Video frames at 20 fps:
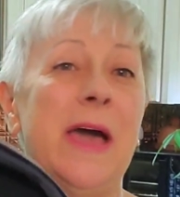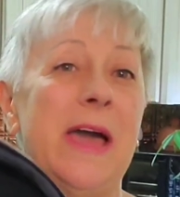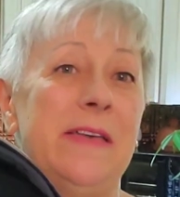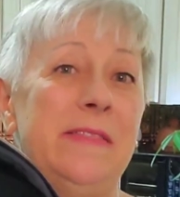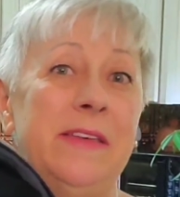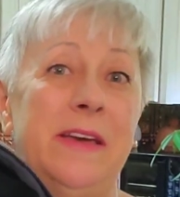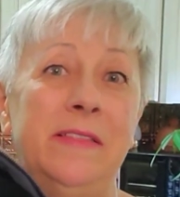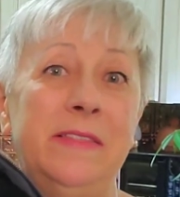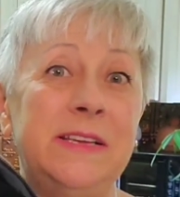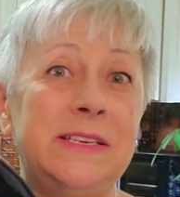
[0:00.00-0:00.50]

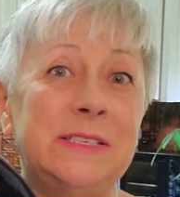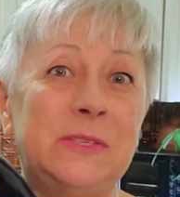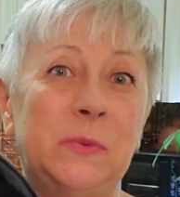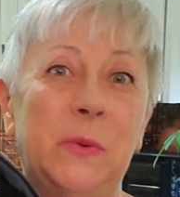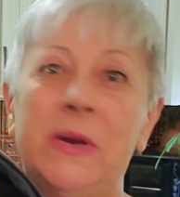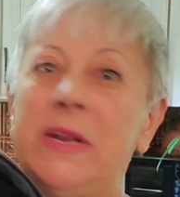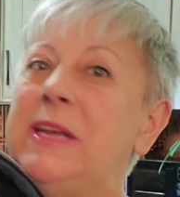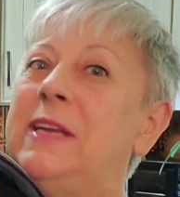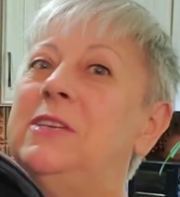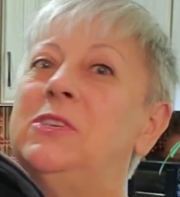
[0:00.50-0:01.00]
And now this
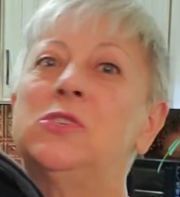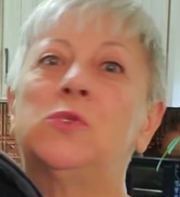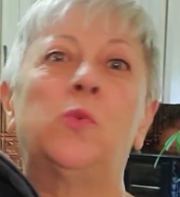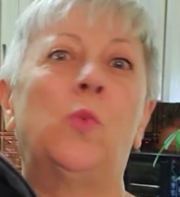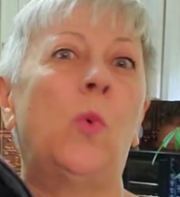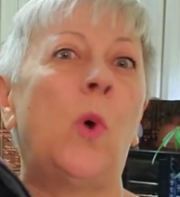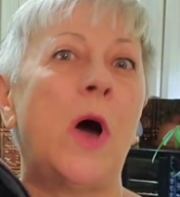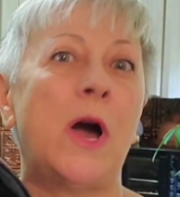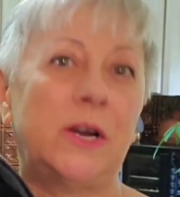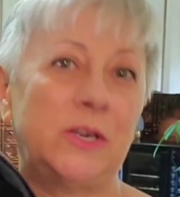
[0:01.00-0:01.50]
one, he just
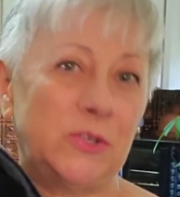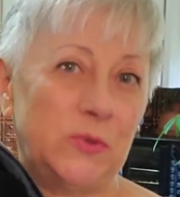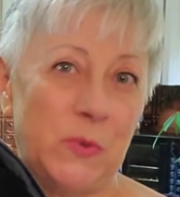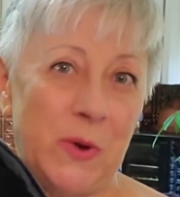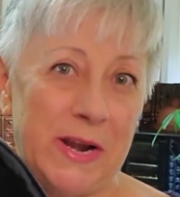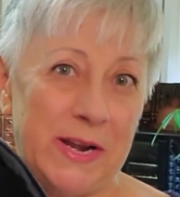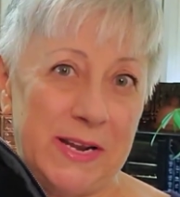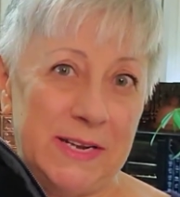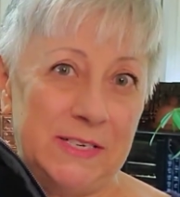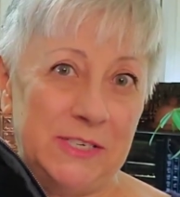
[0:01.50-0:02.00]
walks
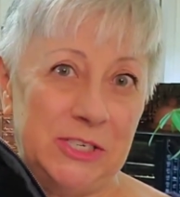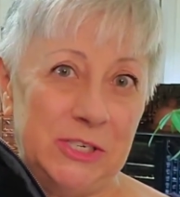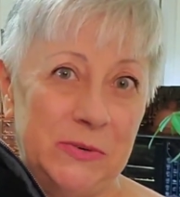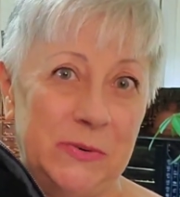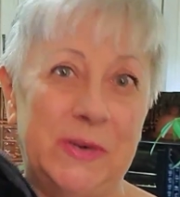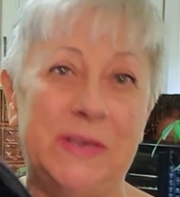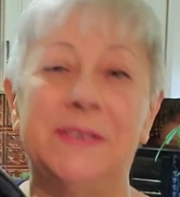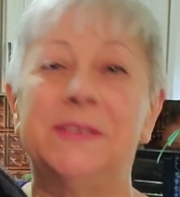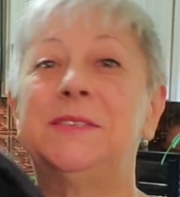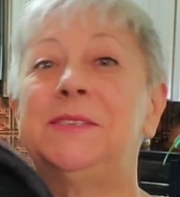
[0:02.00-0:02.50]
right
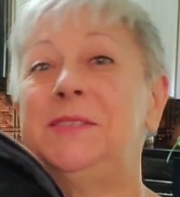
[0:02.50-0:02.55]
into it.